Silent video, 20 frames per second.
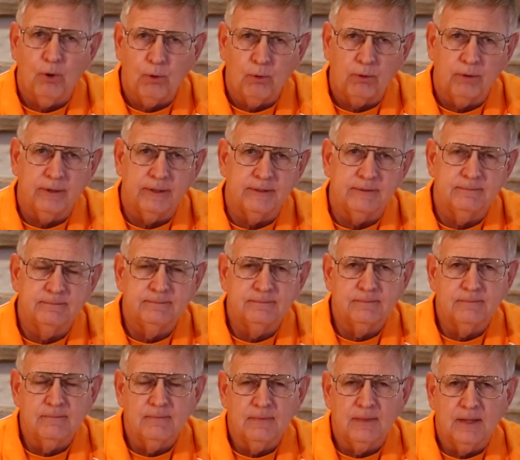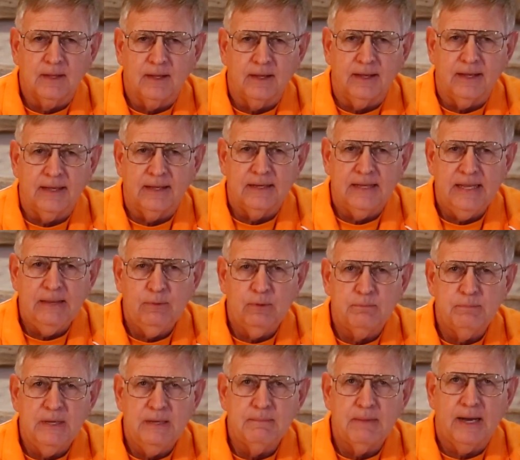Boren. and he
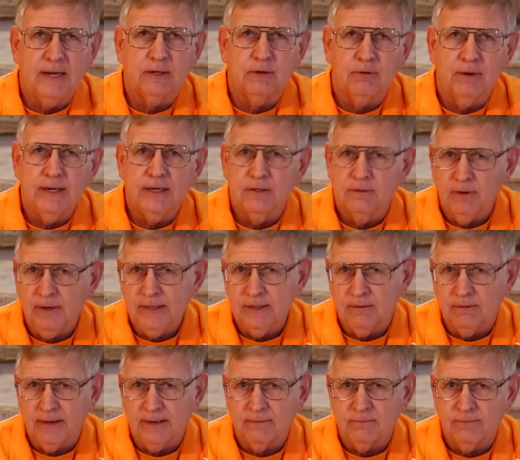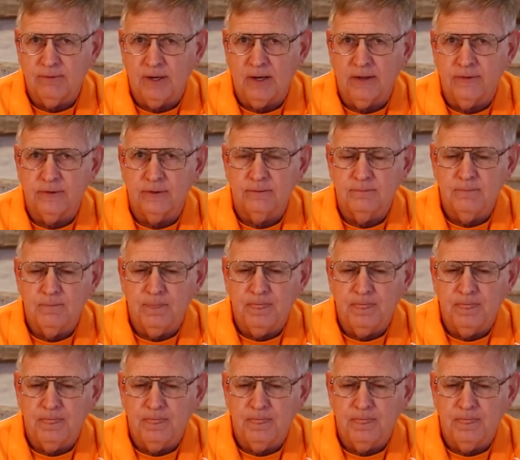would be my great-great-grandfather.